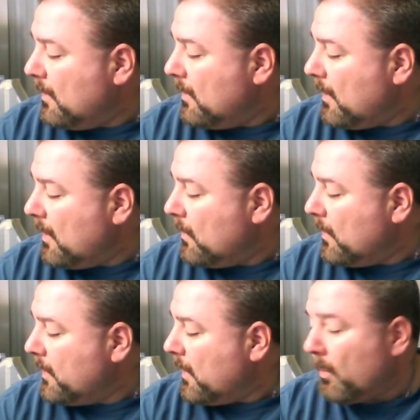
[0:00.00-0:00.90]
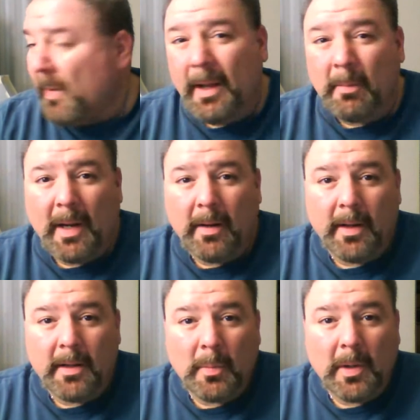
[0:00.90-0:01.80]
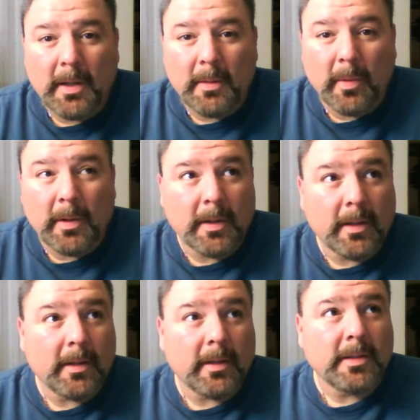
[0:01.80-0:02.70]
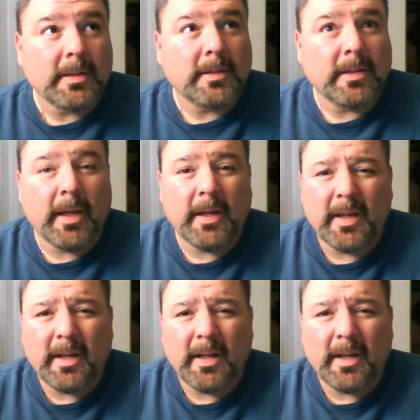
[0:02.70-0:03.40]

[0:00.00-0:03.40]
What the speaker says: I don't want to talk bad about anybody, but let's just say an